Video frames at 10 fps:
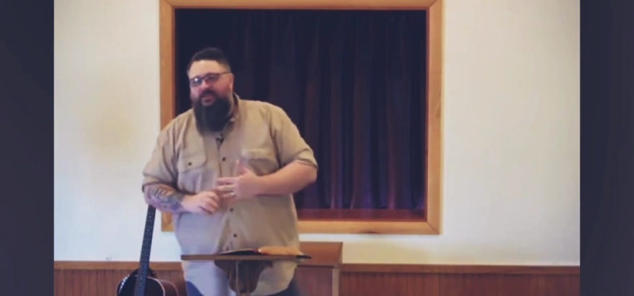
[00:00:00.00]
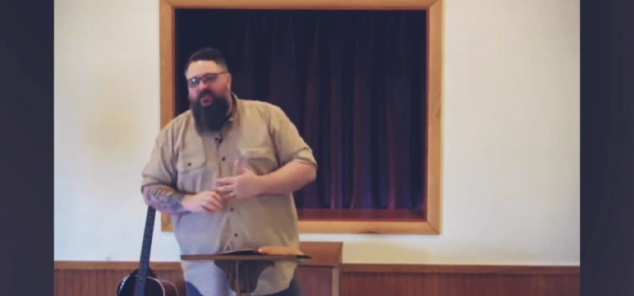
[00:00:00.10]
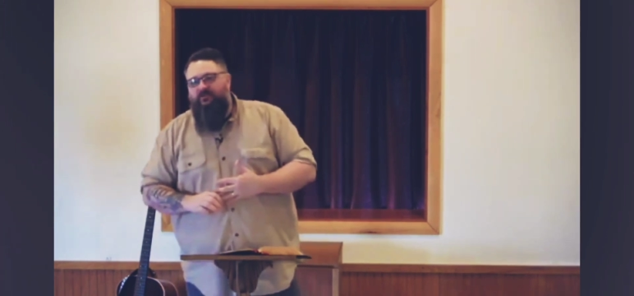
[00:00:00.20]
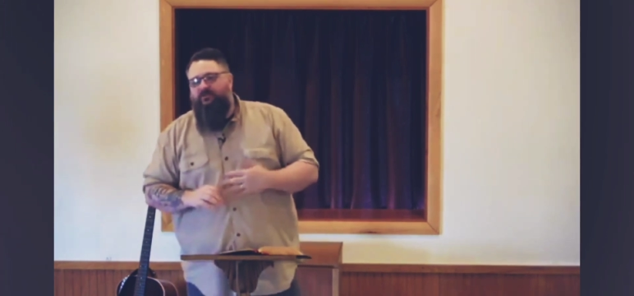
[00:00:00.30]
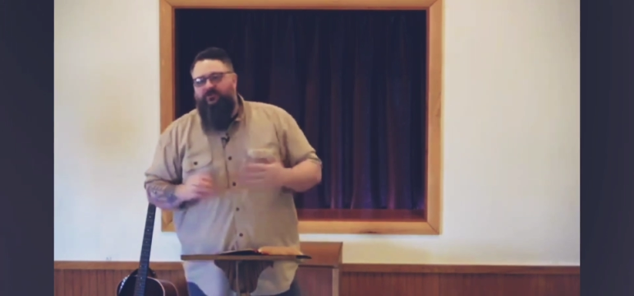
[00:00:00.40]

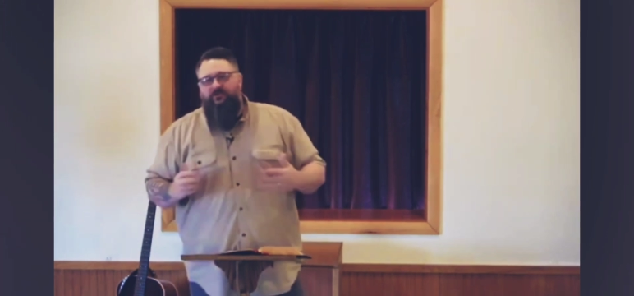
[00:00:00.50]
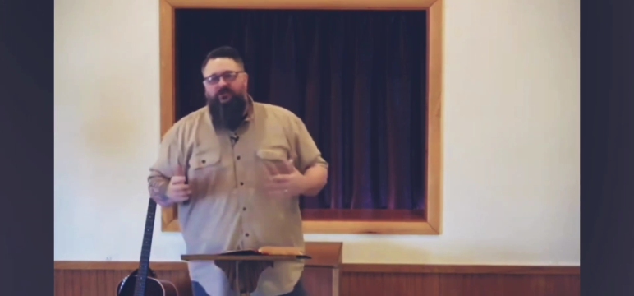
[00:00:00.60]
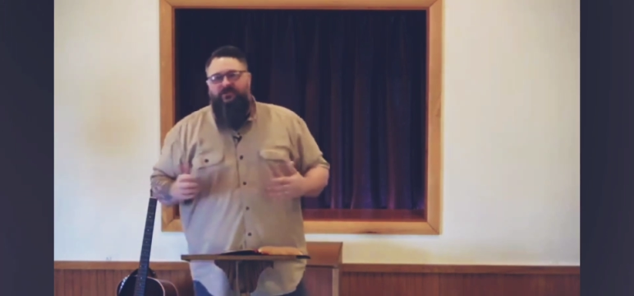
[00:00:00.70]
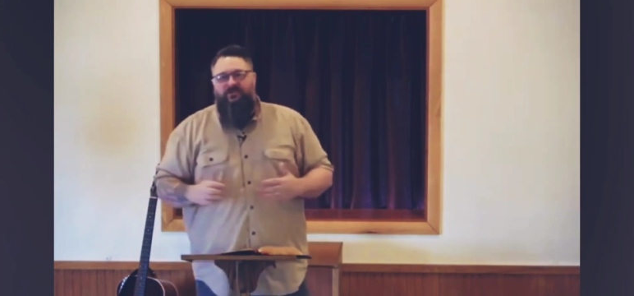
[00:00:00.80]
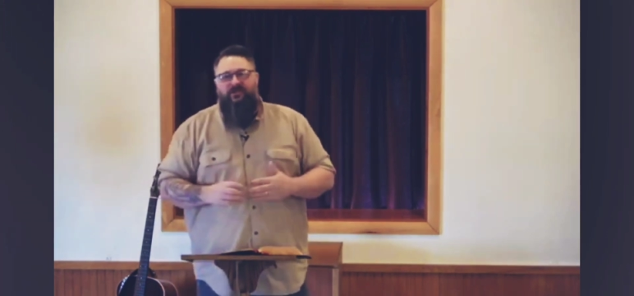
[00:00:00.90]
And a real
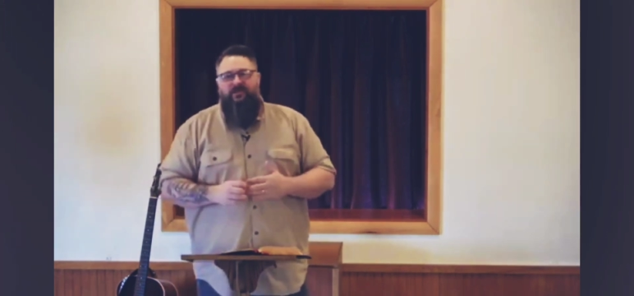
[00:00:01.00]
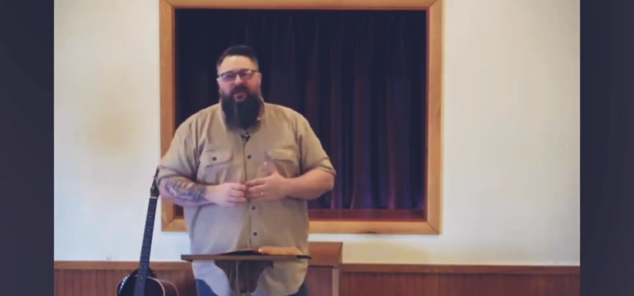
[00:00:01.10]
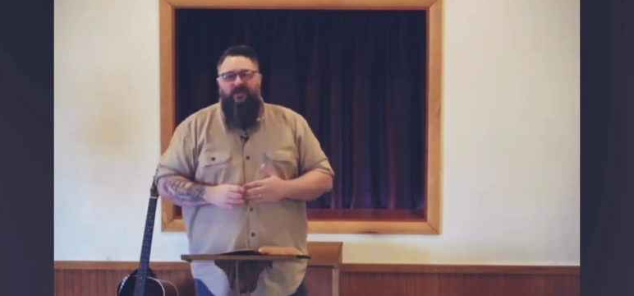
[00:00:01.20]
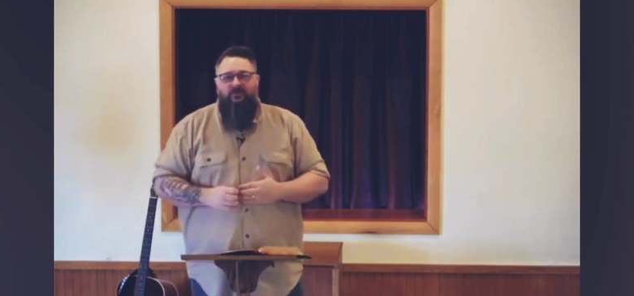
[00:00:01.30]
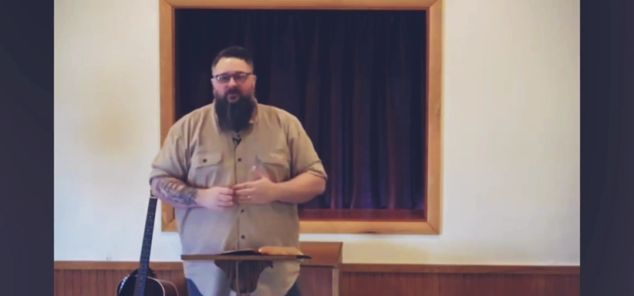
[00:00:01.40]
jerk, and
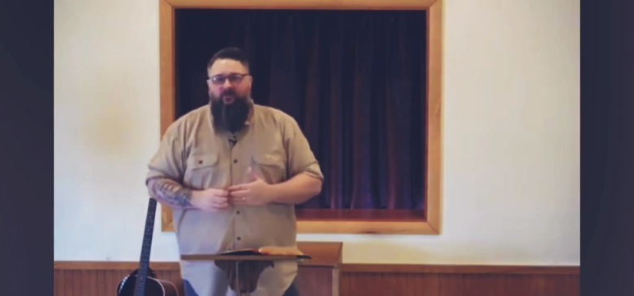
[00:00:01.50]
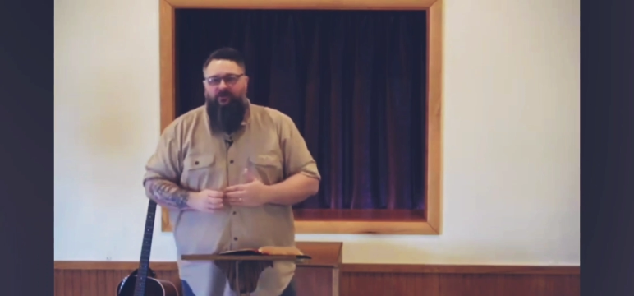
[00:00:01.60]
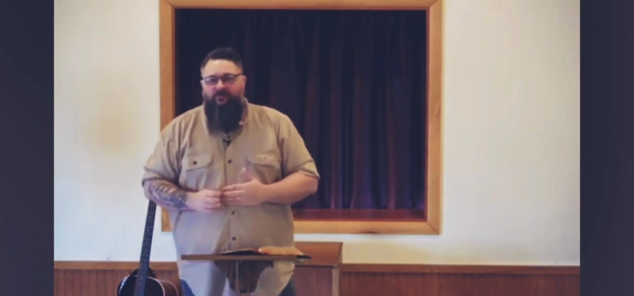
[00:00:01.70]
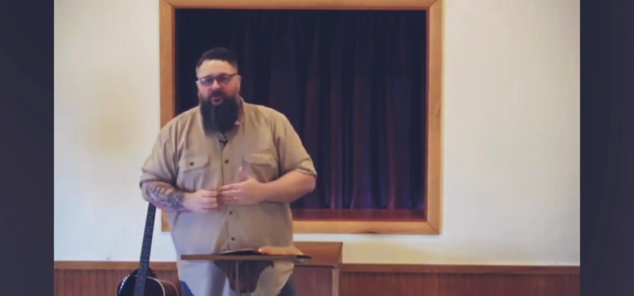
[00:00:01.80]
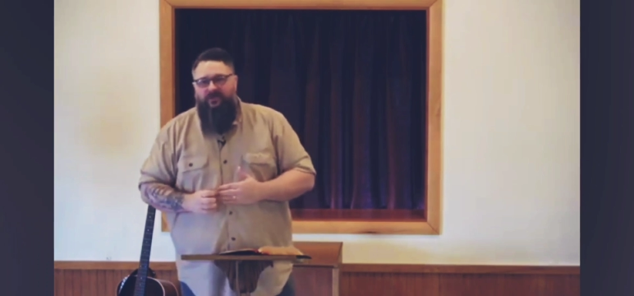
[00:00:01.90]
had to work
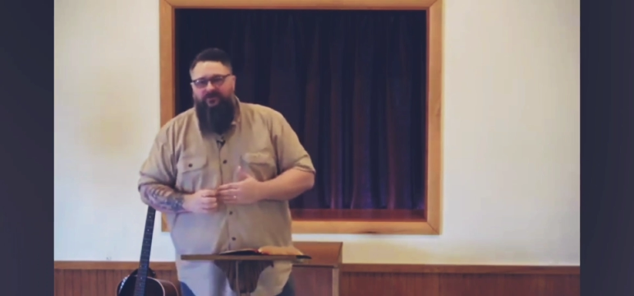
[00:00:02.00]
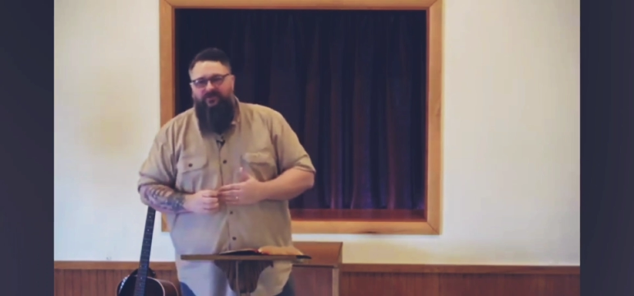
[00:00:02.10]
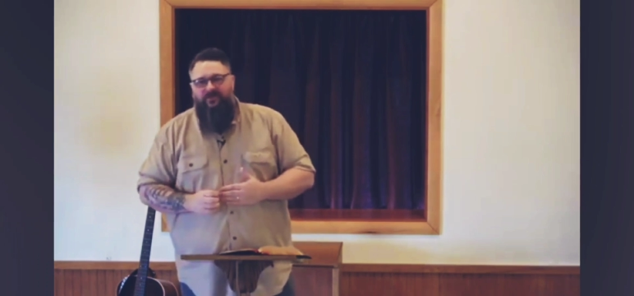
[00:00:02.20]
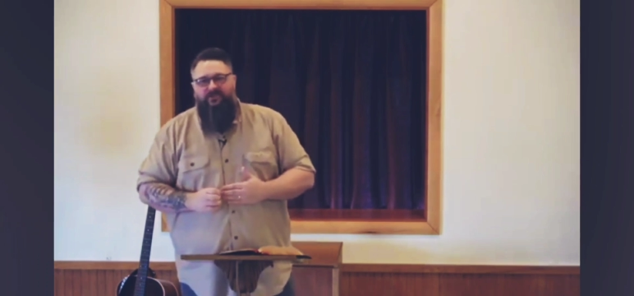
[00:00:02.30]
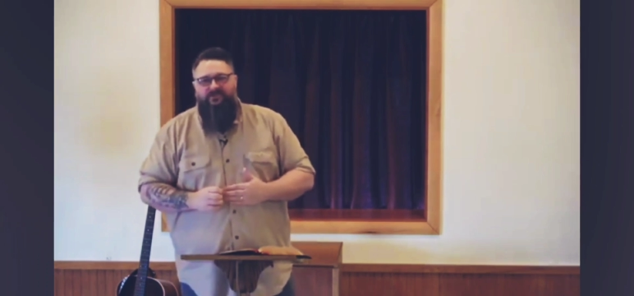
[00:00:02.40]
through a lot of
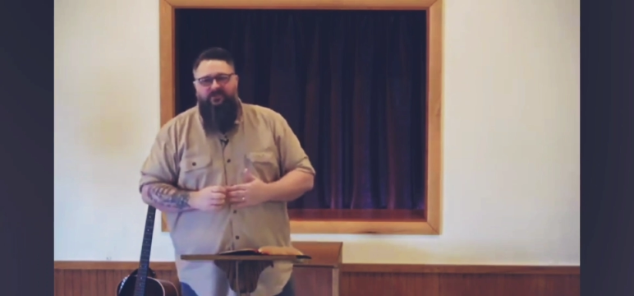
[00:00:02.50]
things,